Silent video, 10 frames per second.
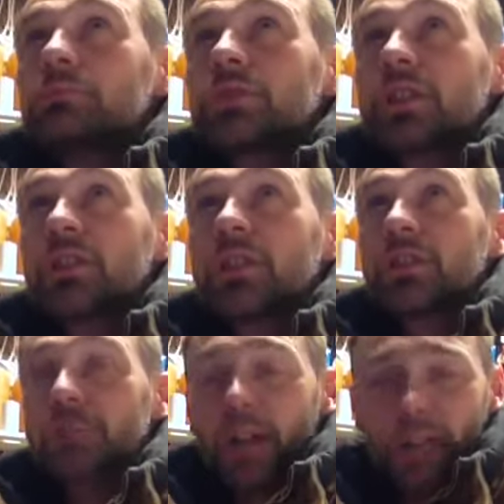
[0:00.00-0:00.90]
sounds like
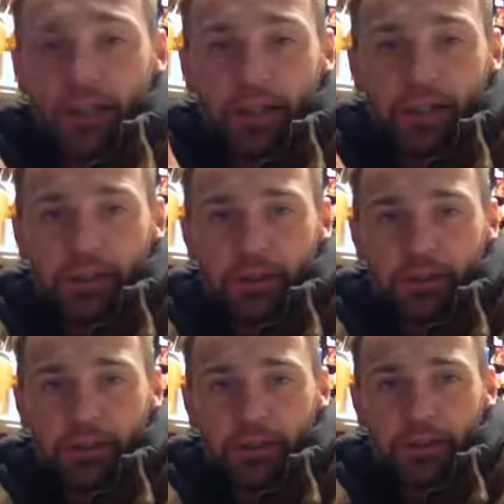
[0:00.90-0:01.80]
it's wanging it down
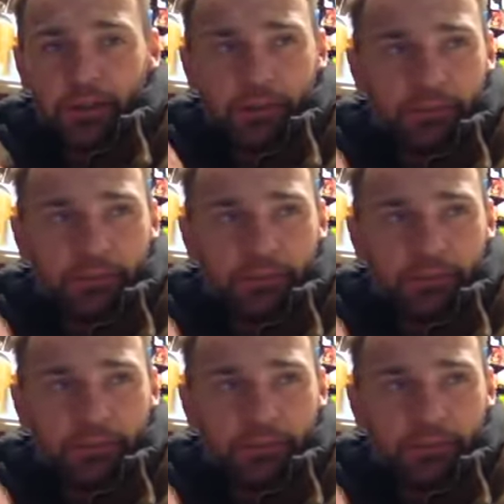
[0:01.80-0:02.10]
out there.